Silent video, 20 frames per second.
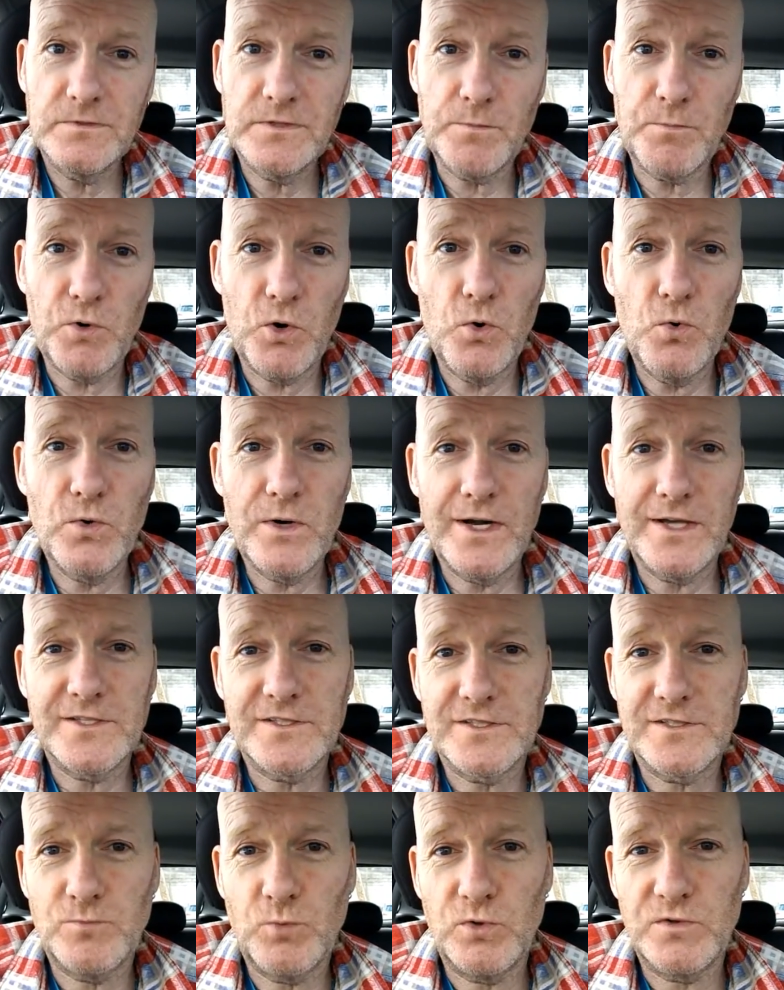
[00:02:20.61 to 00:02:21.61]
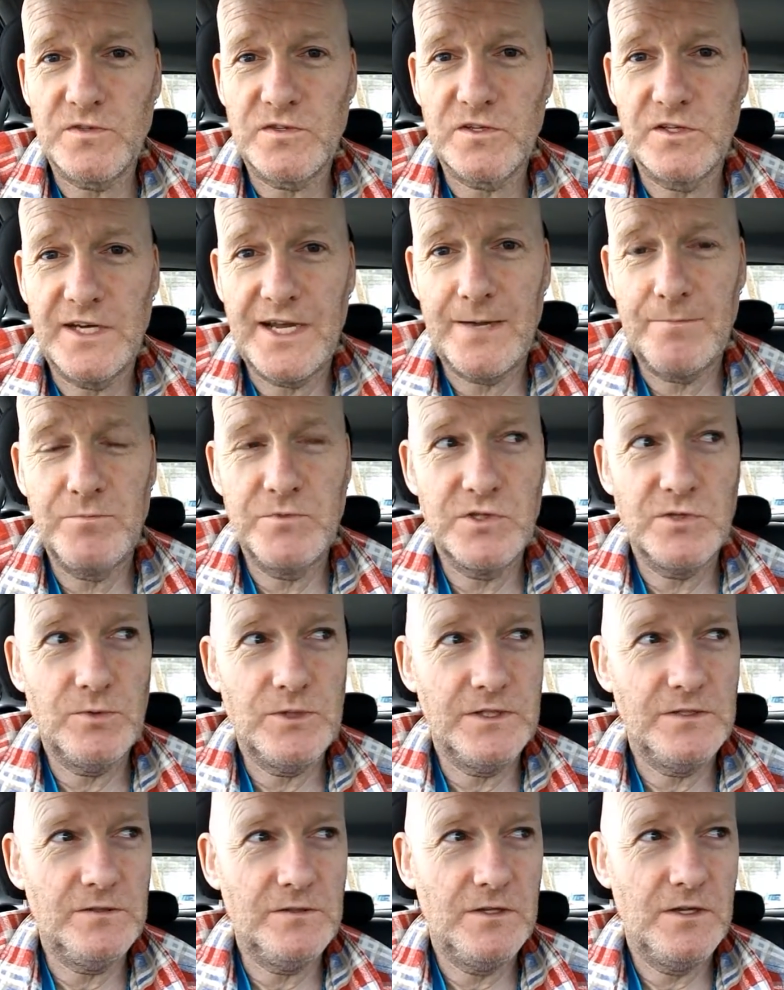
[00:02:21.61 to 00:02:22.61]
the progress what's going to happen
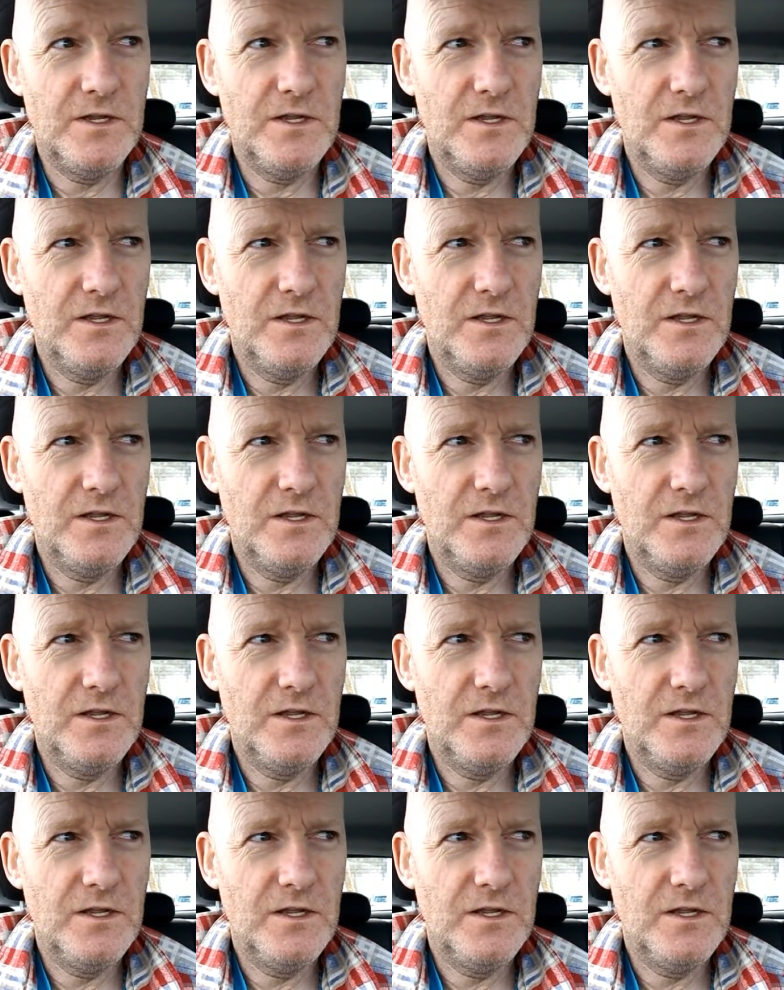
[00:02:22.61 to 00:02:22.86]
to it and